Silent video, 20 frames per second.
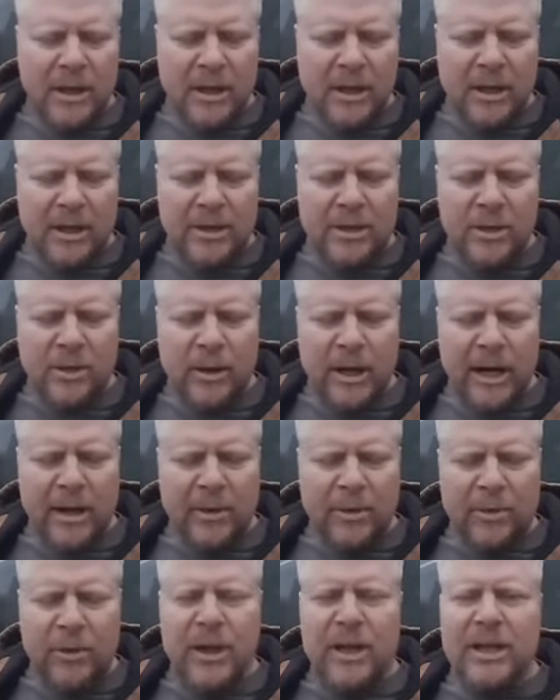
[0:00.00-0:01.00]
And so I
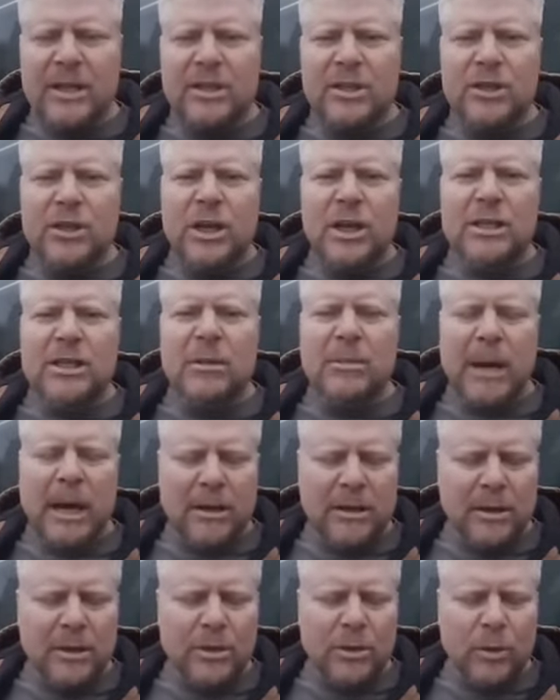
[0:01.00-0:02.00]
don't think it's just
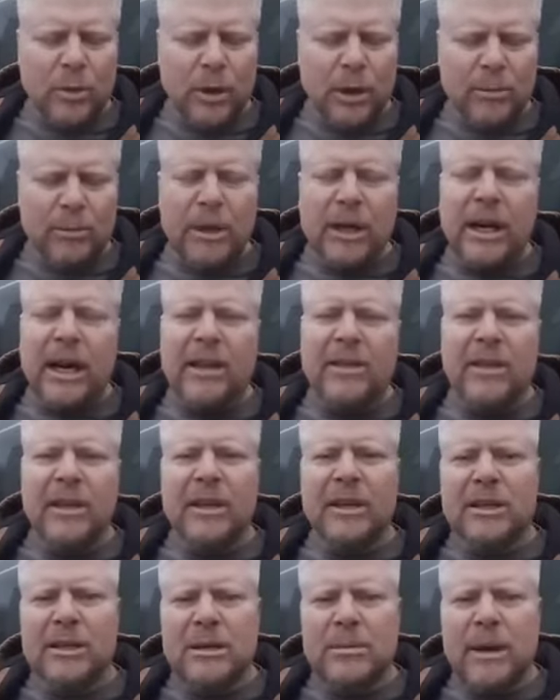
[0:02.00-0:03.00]
about destroying men. I
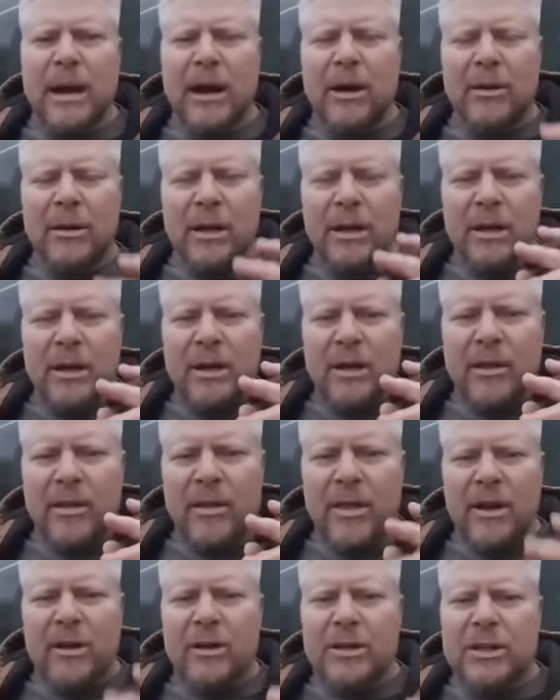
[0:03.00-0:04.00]
think it's about
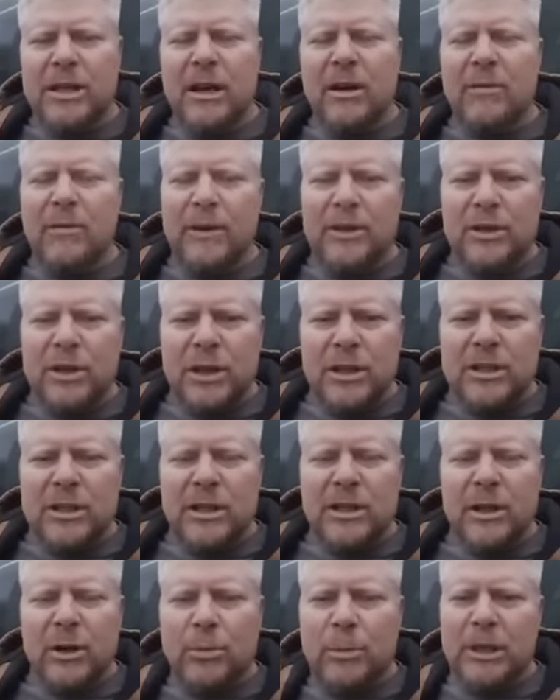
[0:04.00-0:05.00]
their selfishness
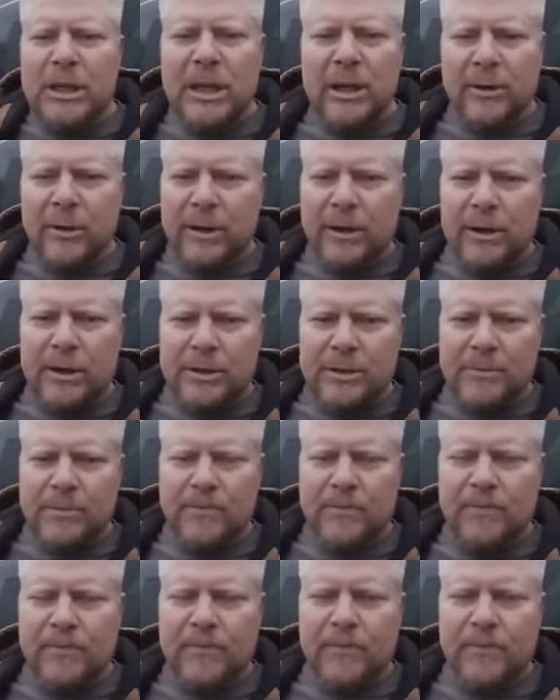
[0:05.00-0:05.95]
and their materialism.